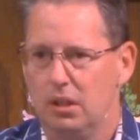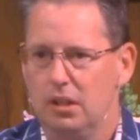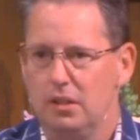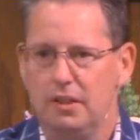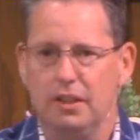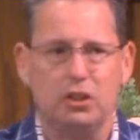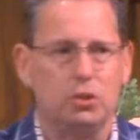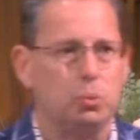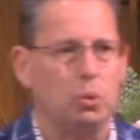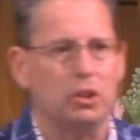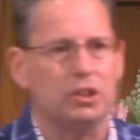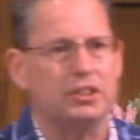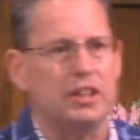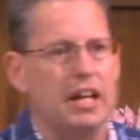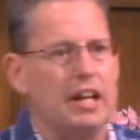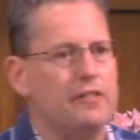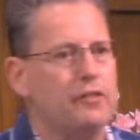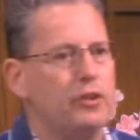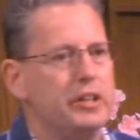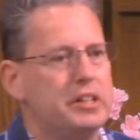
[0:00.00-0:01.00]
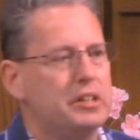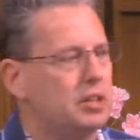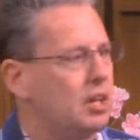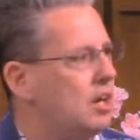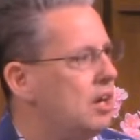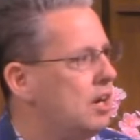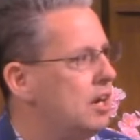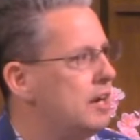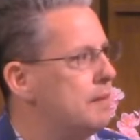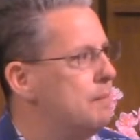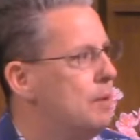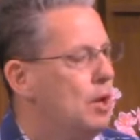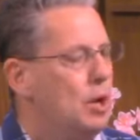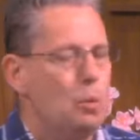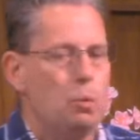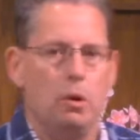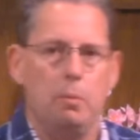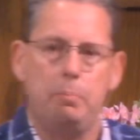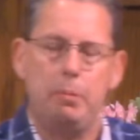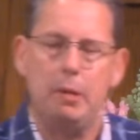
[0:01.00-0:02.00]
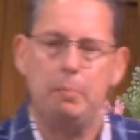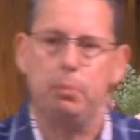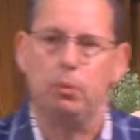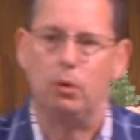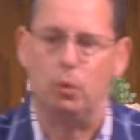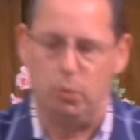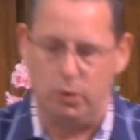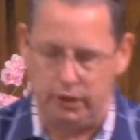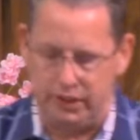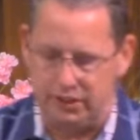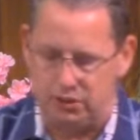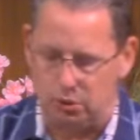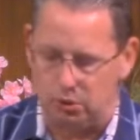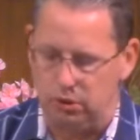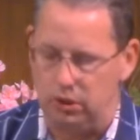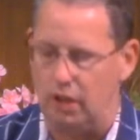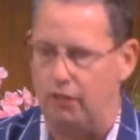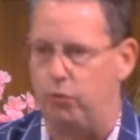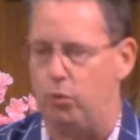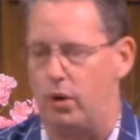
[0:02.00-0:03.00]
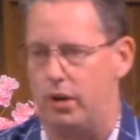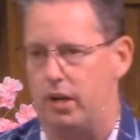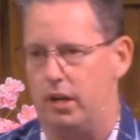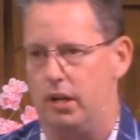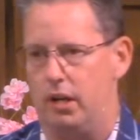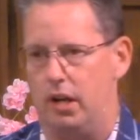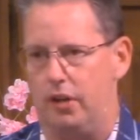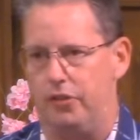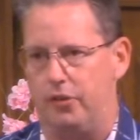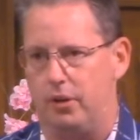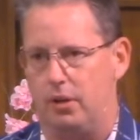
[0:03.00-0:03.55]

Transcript: This works every time when people are willing to love one another,